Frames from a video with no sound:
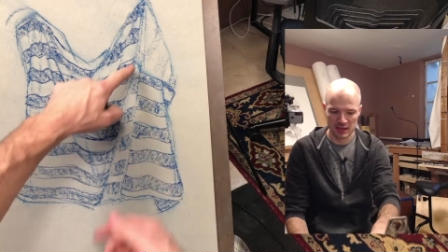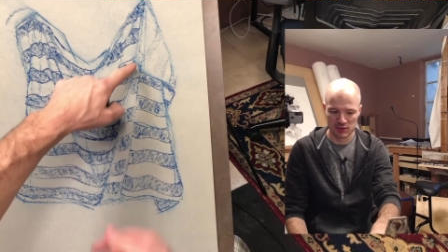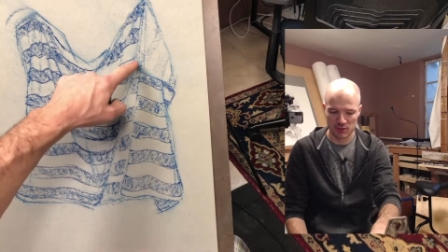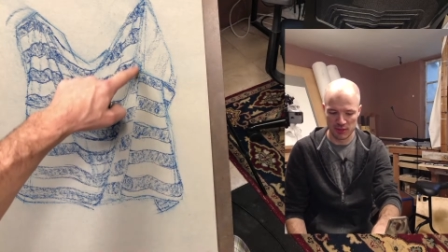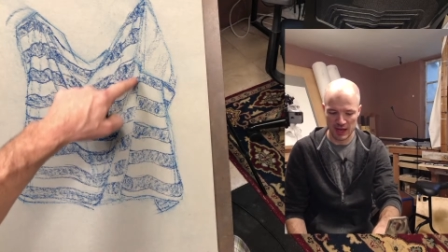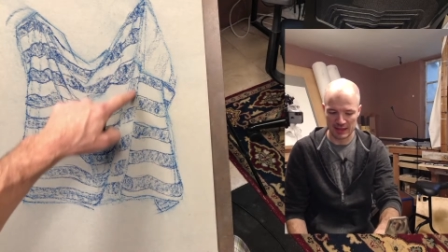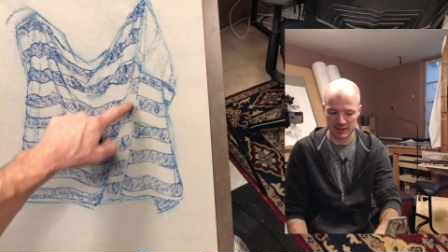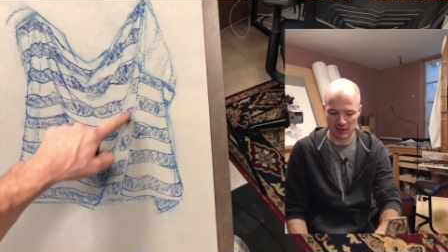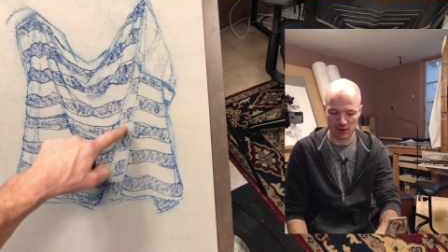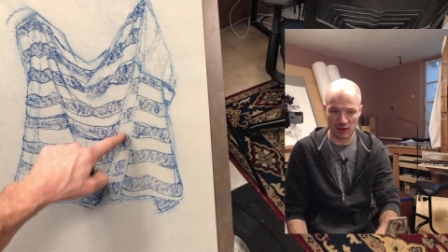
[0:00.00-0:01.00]
So
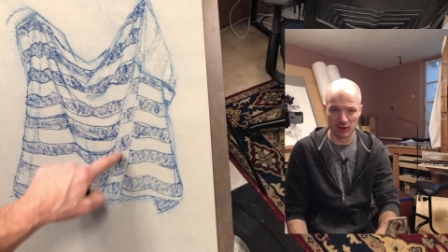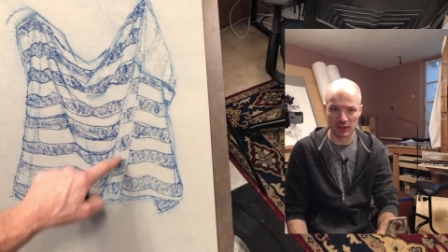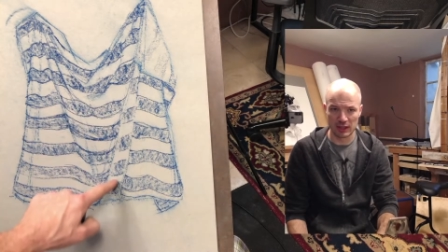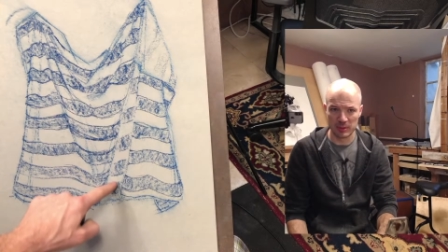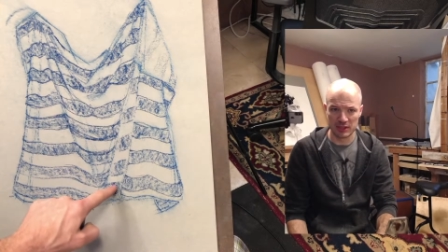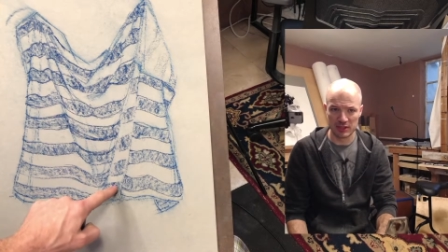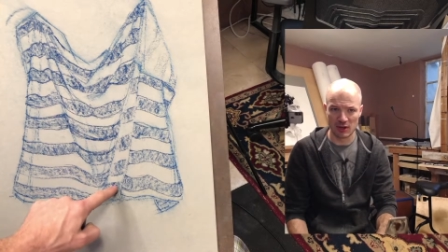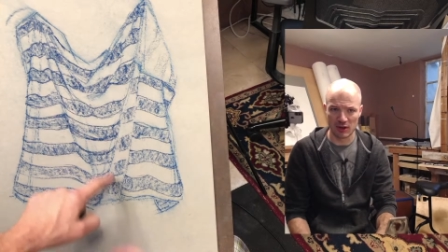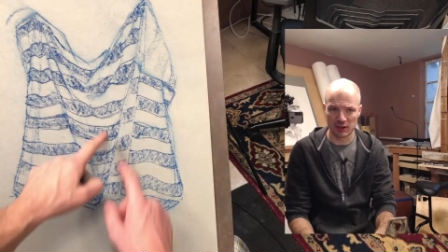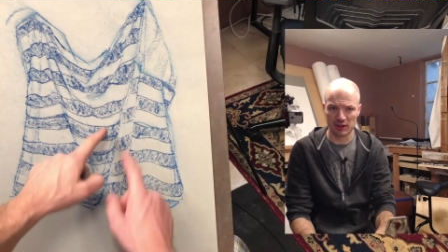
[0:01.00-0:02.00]
that's all going to be
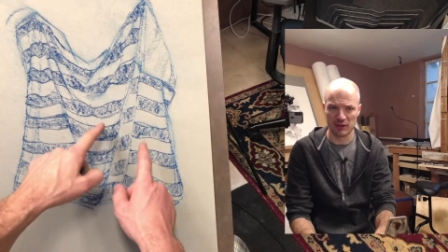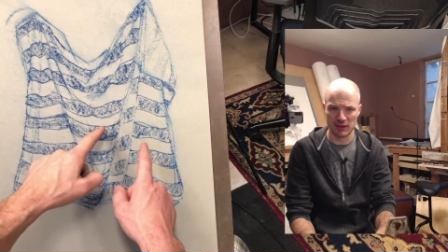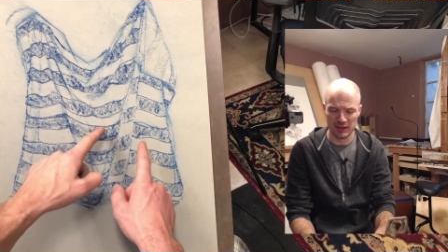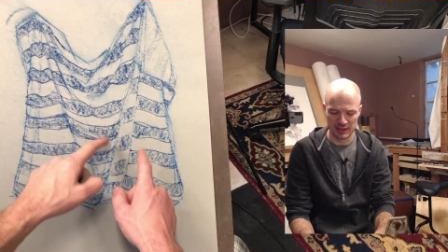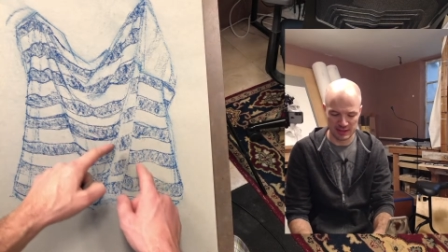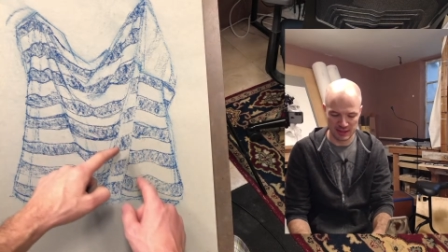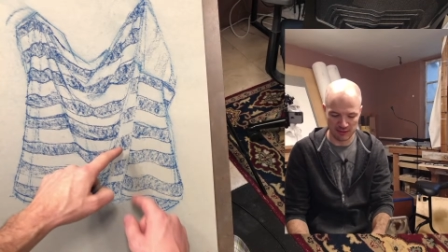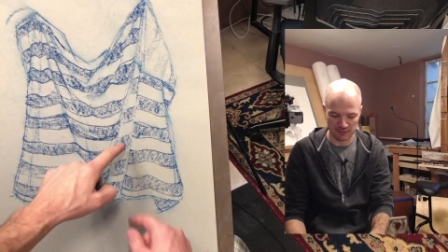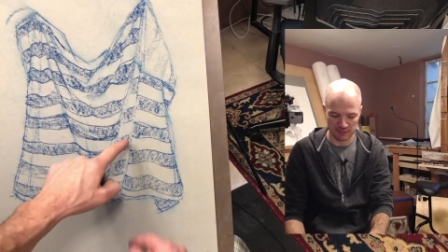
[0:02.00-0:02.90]
darker than this stuff.